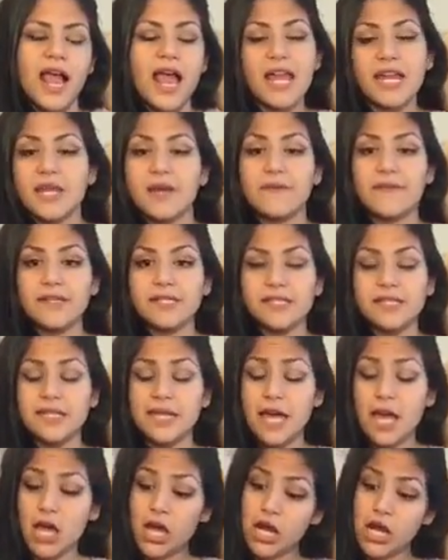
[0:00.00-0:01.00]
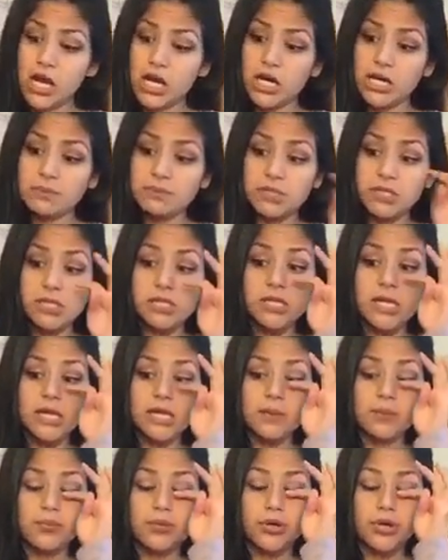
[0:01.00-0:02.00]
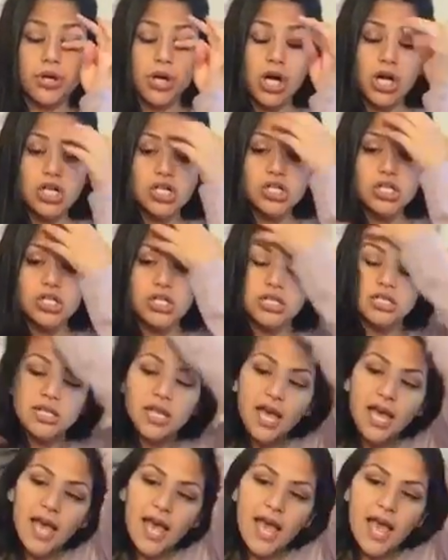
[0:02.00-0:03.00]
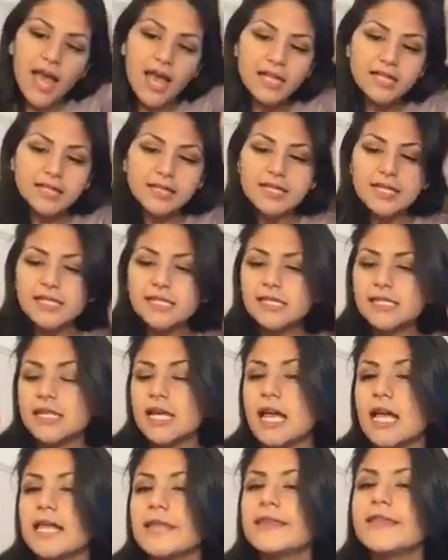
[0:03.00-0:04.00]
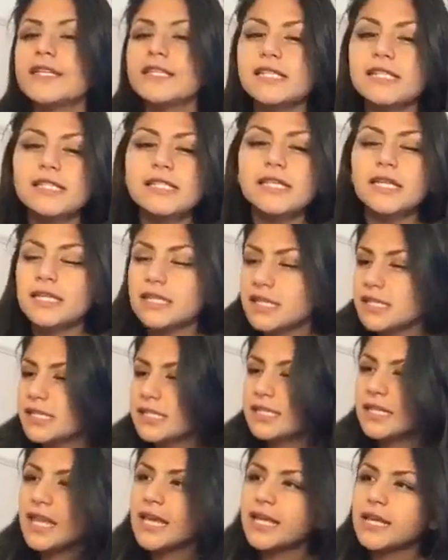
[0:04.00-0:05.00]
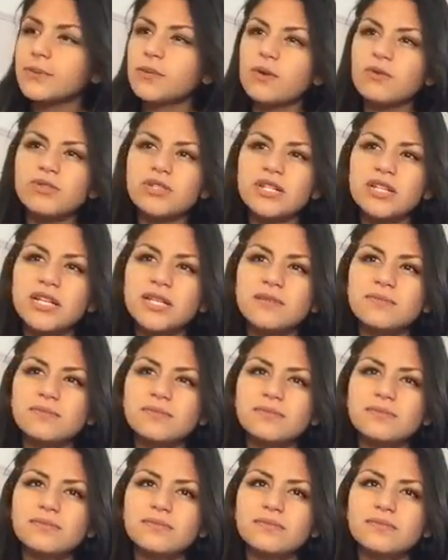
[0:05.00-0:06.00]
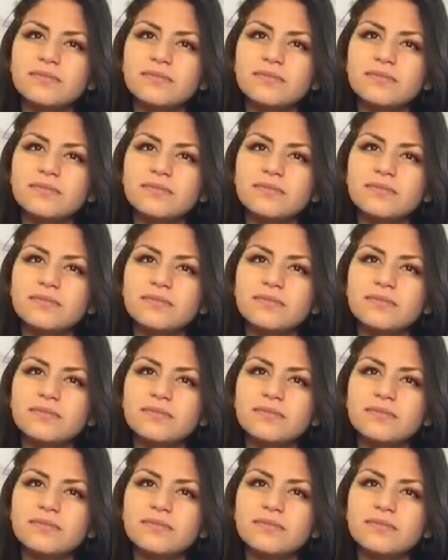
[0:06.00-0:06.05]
any of us to get hurt. I'm just taking precautions. And this lady, what was her name?